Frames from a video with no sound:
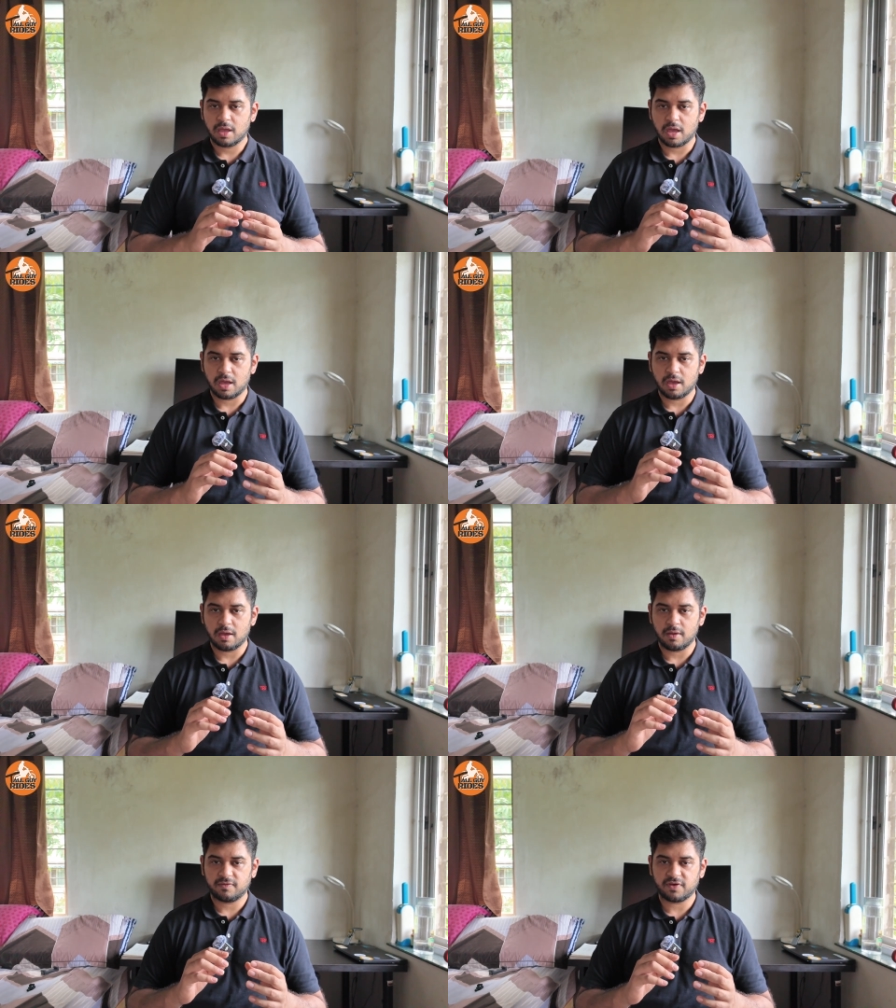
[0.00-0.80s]

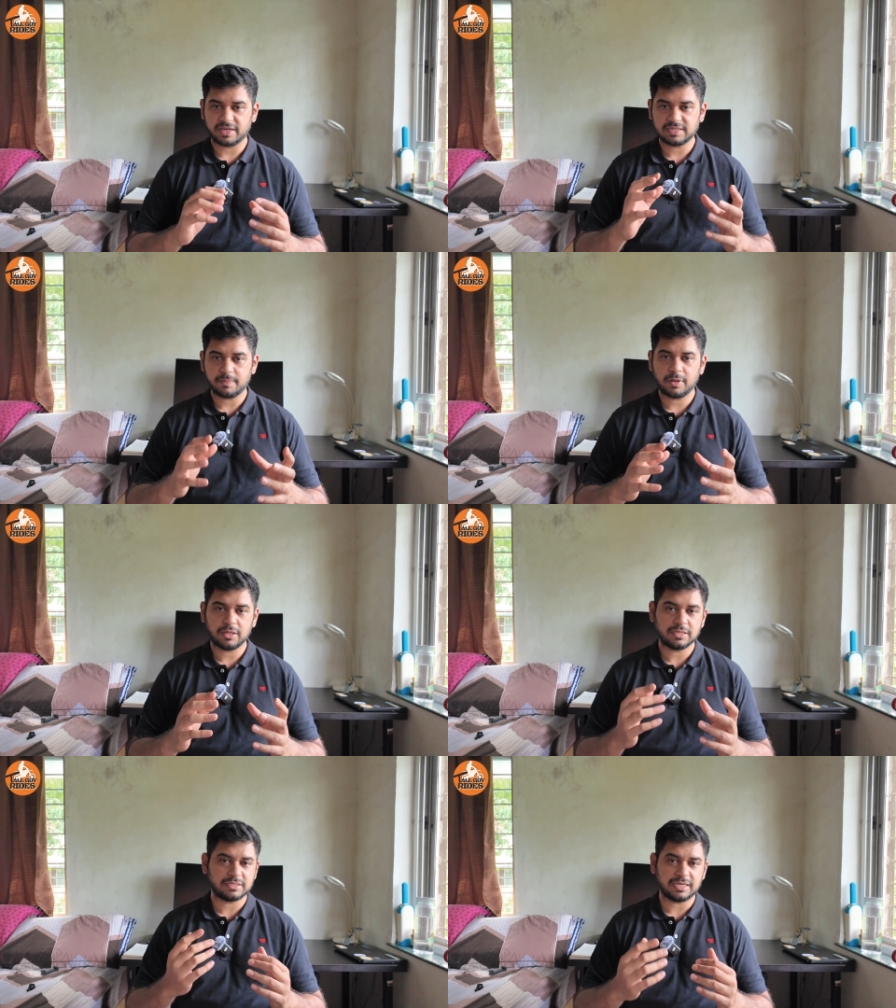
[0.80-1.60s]
For example,
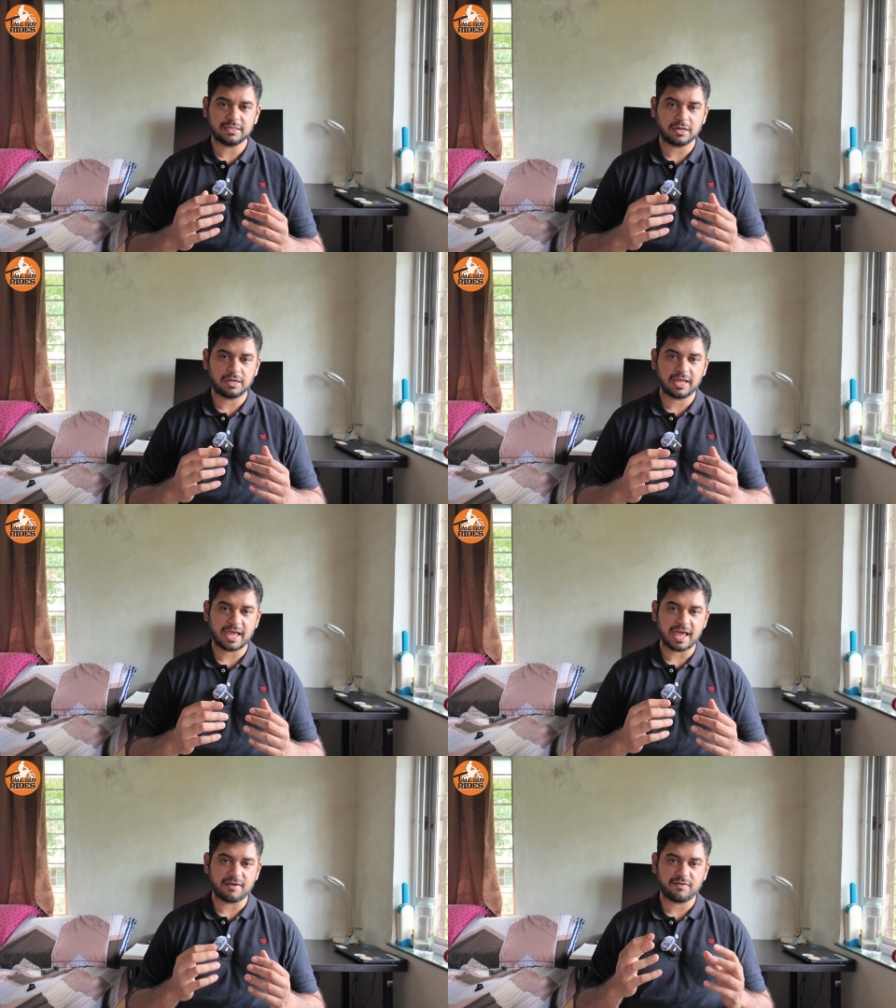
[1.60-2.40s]
on the
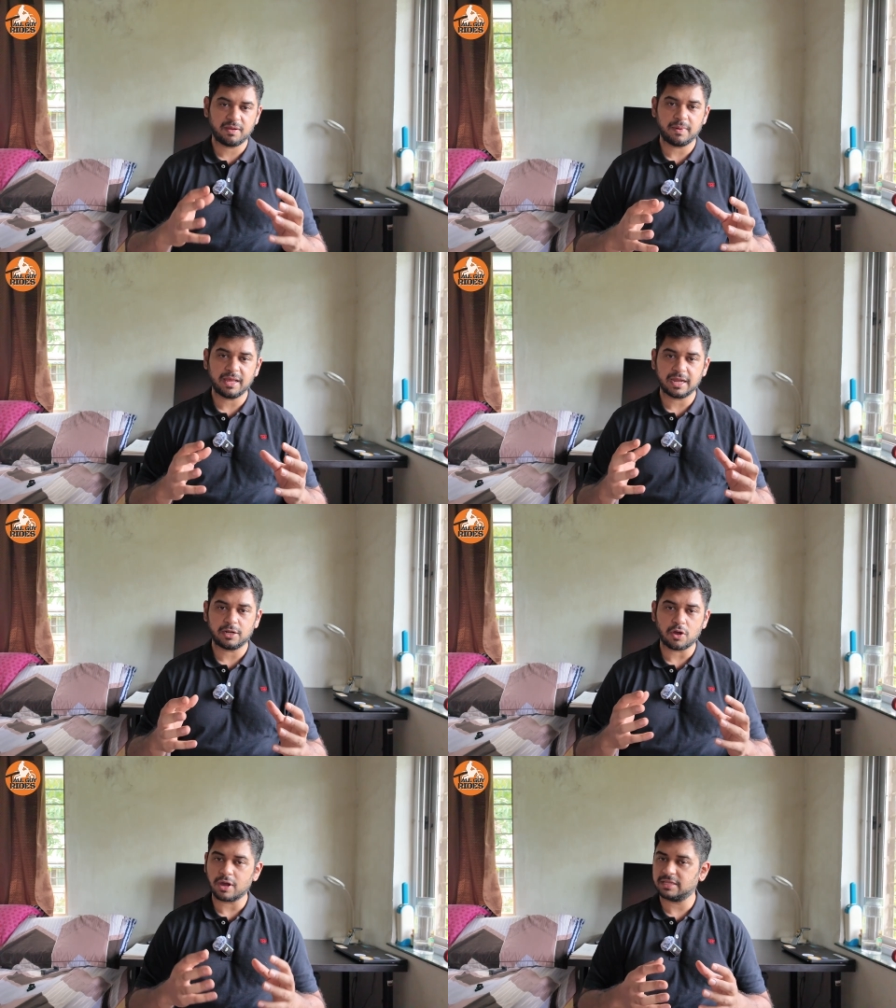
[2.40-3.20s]
C30, everybody
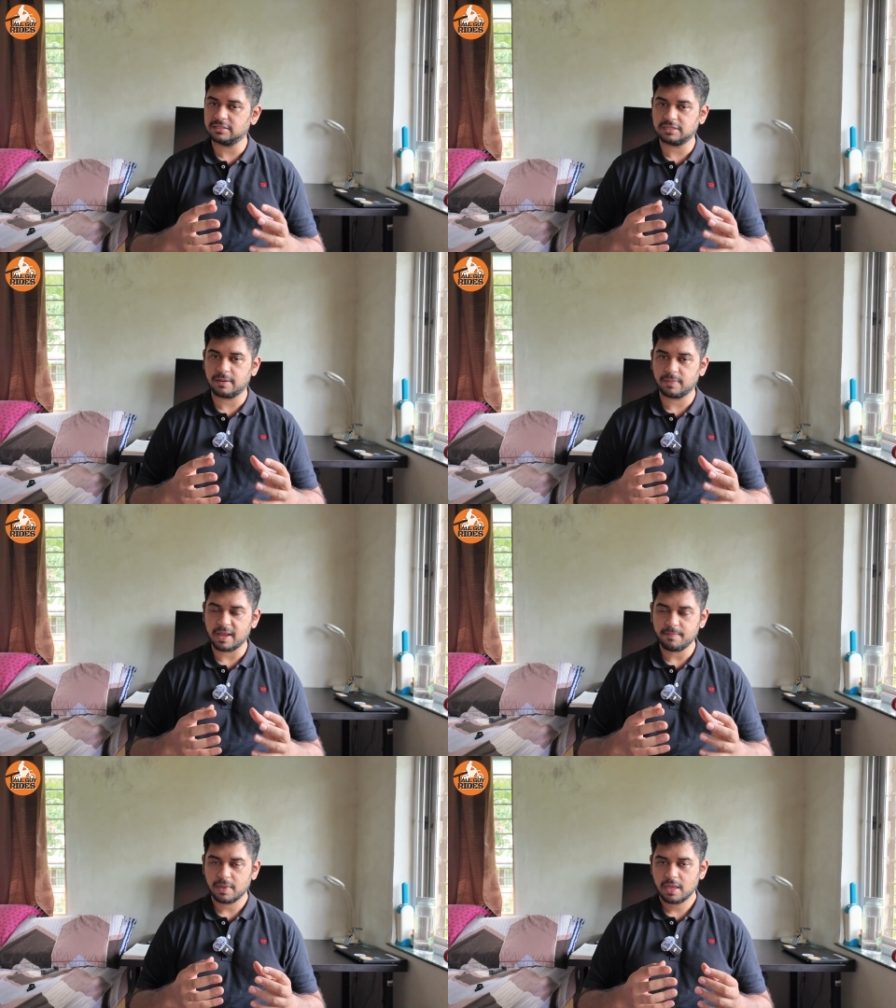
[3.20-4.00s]
can talk at the same
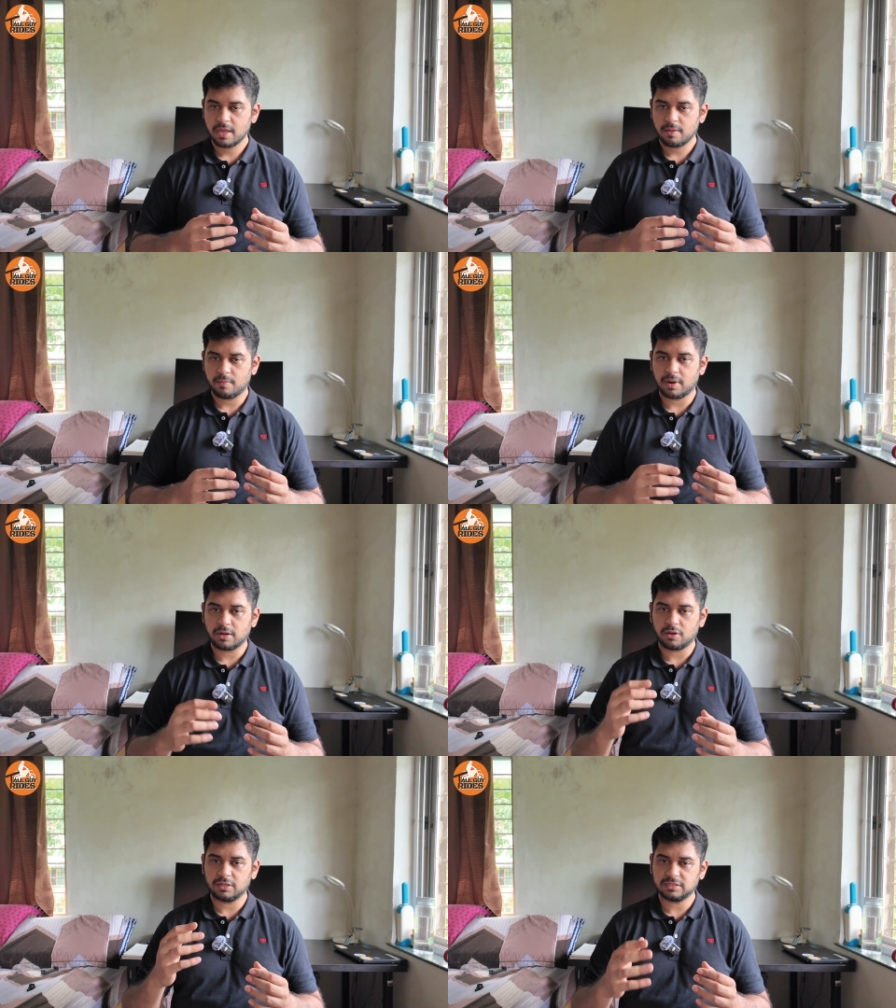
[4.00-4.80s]
time,
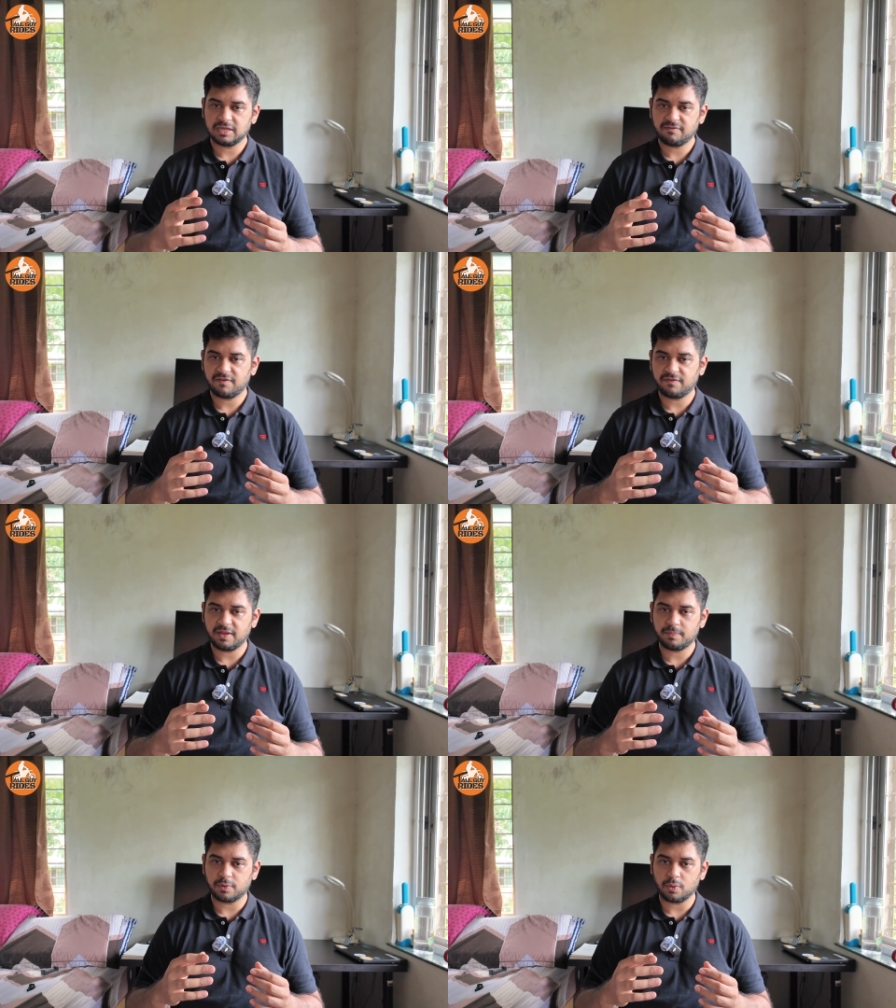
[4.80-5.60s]
but on the
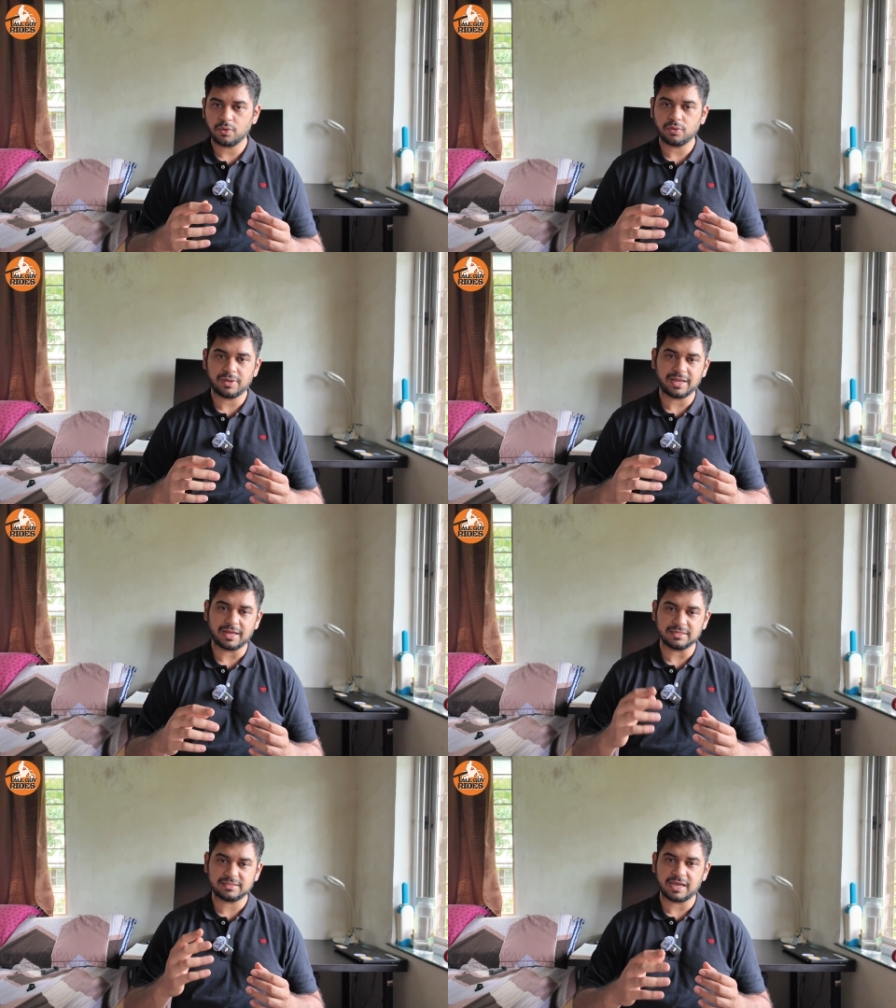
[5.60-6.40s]
C50 Pro, you can
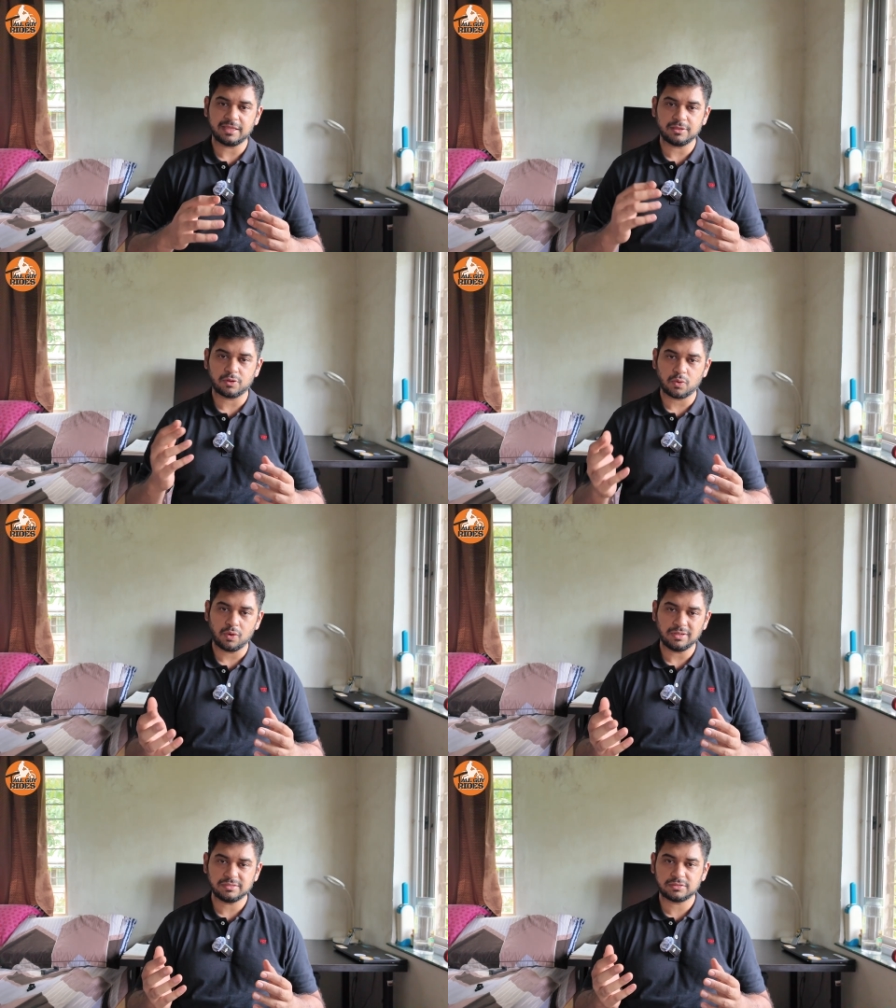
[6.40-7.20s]
assign
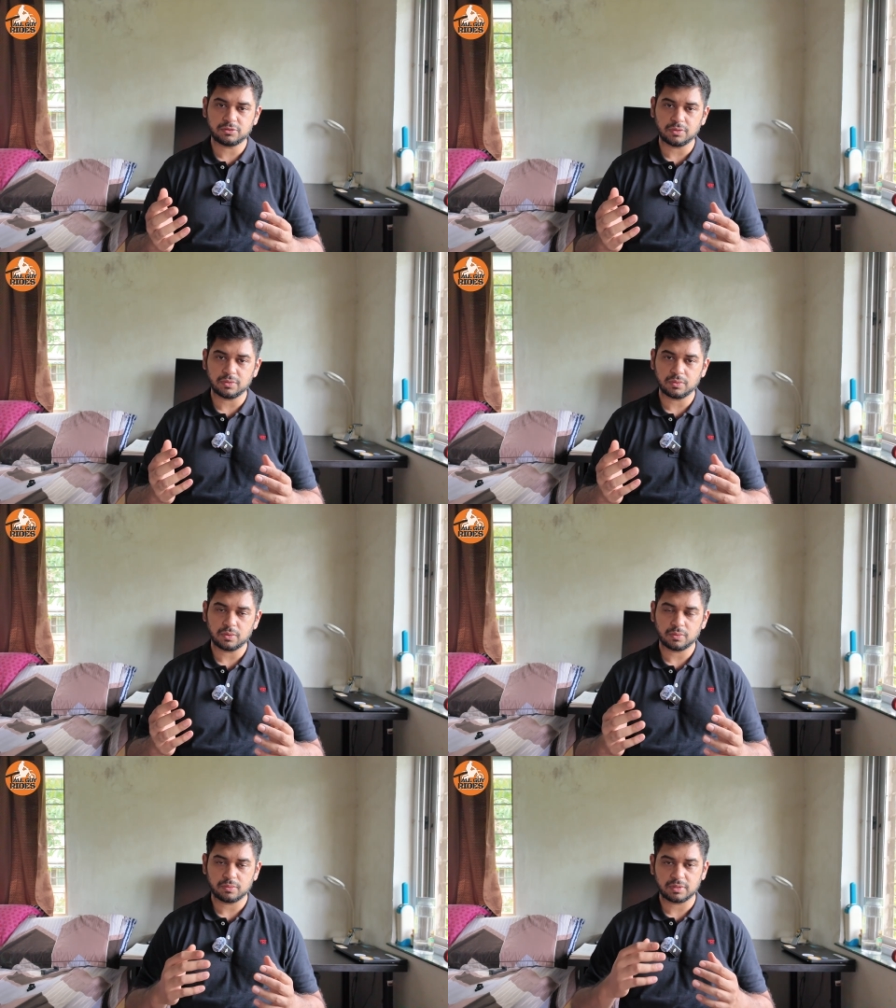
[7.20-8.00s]
roles to